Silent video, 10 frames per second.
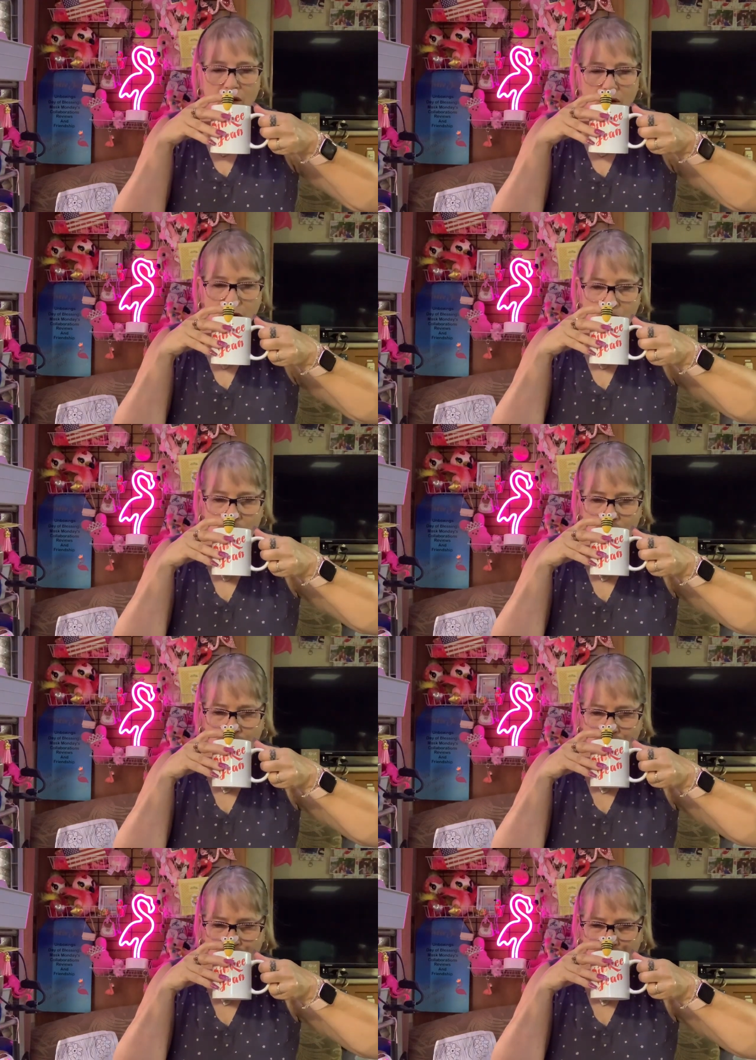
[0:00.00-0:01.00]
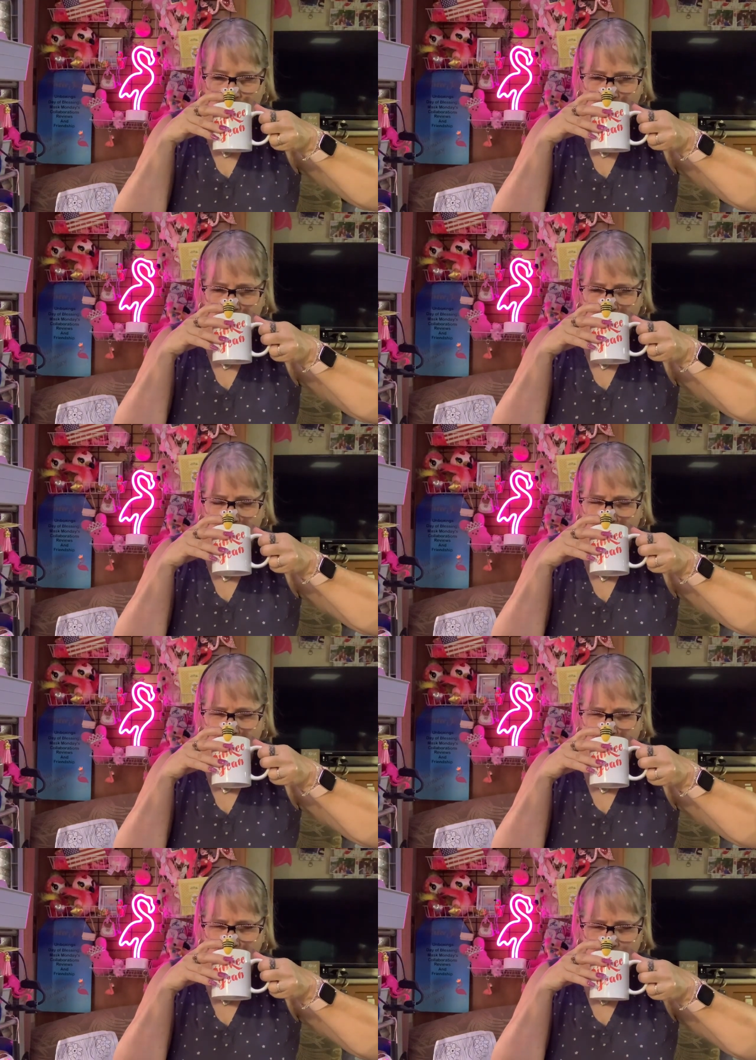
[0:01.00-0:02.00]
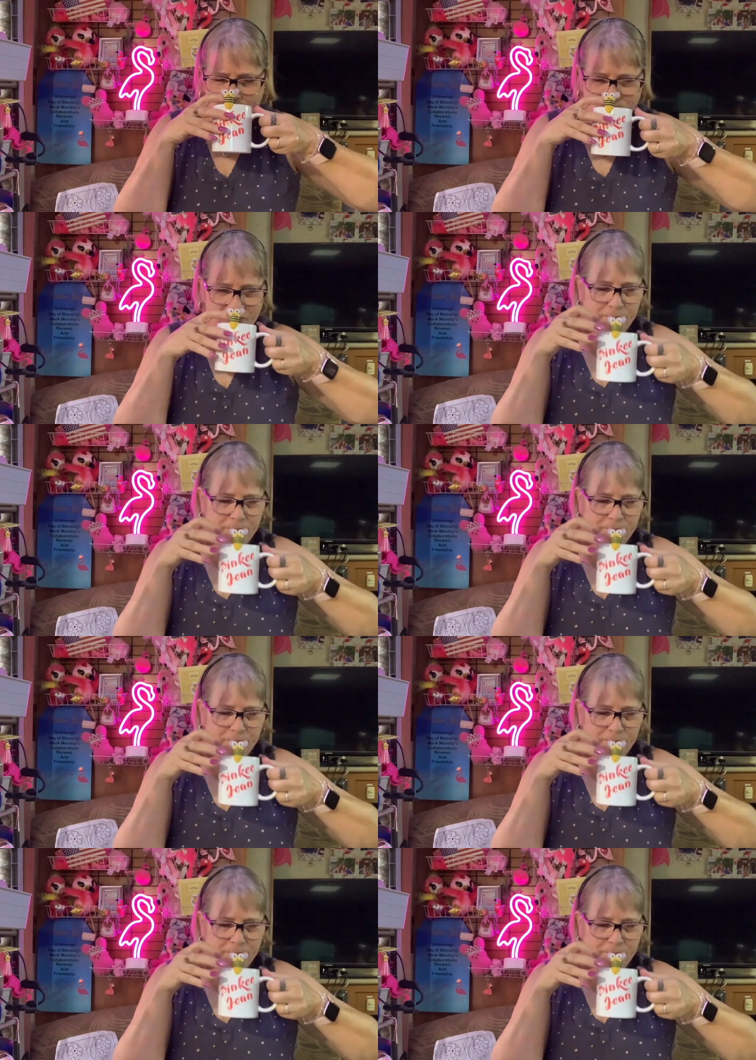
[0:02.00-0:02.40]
[no speech]